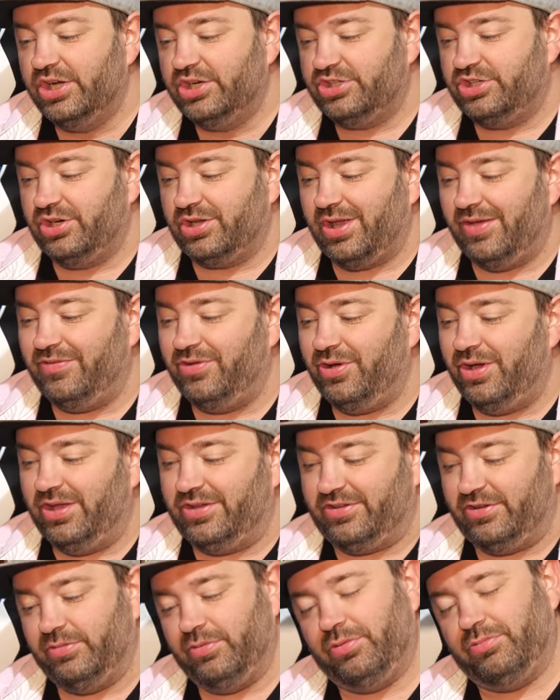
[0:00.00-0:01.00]
Should give you a
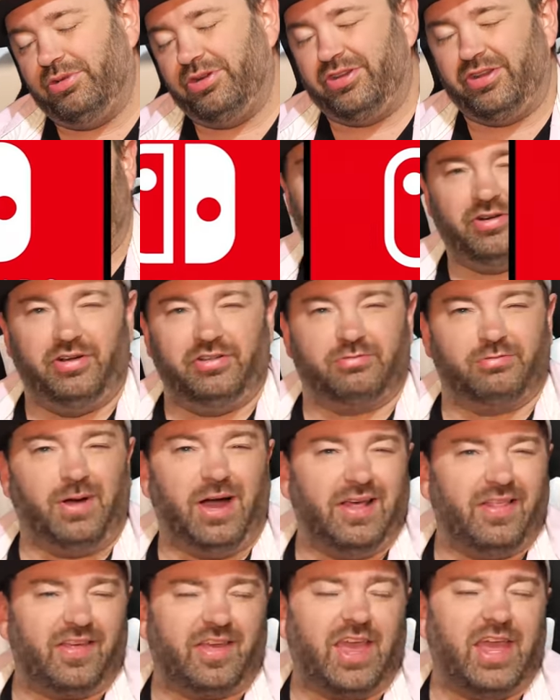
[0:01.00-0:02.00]
hint at what retailer it is.
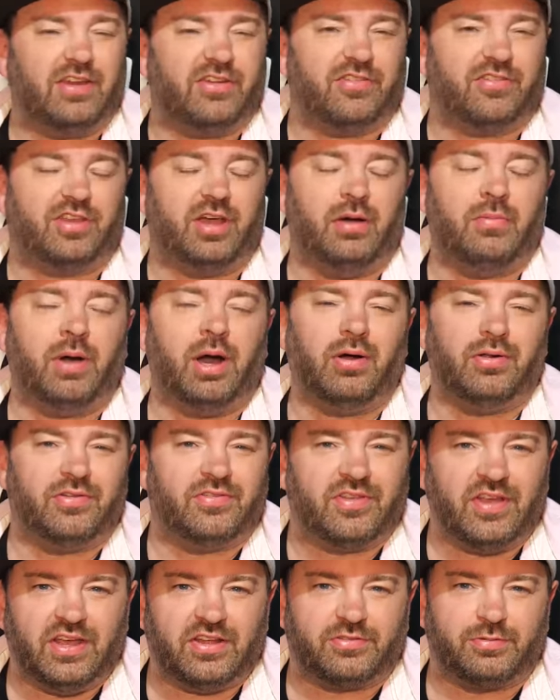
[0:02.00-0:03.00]
Why they can't just come out
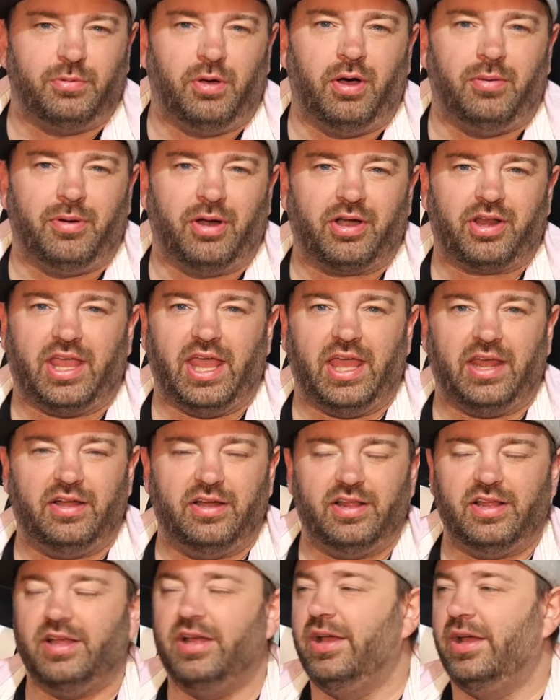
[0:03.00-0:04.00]
and say it's Walmart
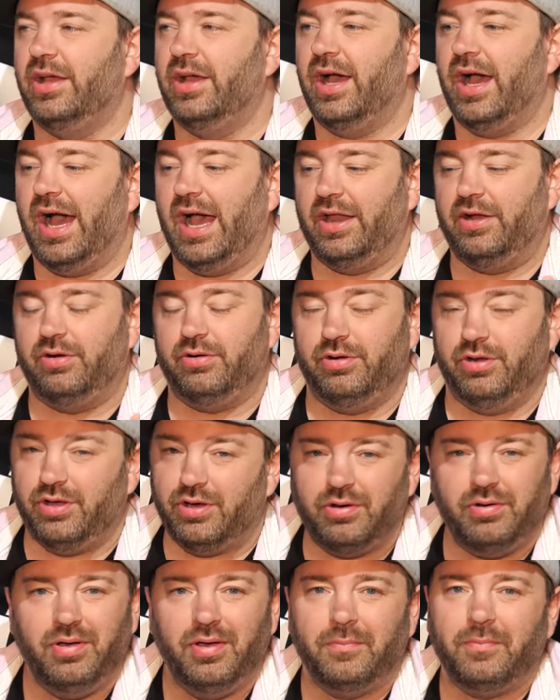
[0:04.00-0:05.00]
Canada, I don't
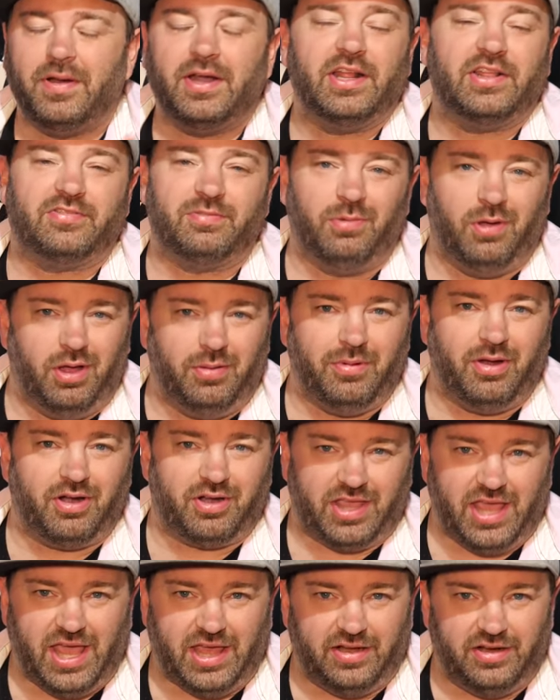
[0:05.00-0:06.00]
know, but it's
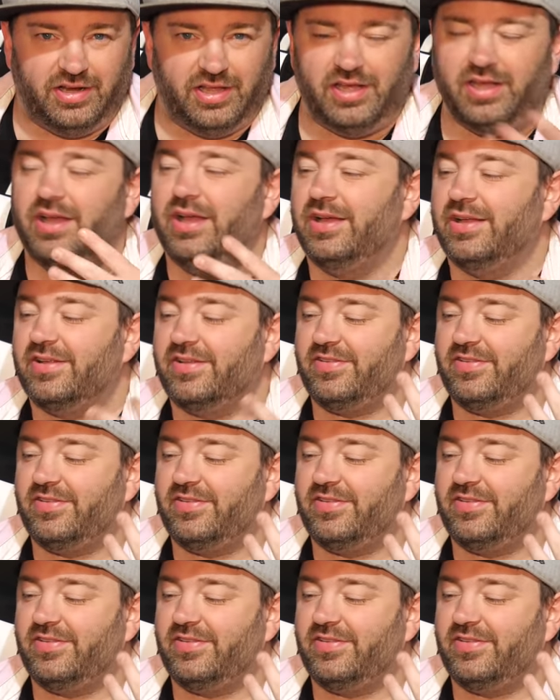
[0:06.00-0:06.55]
Walmart Canada.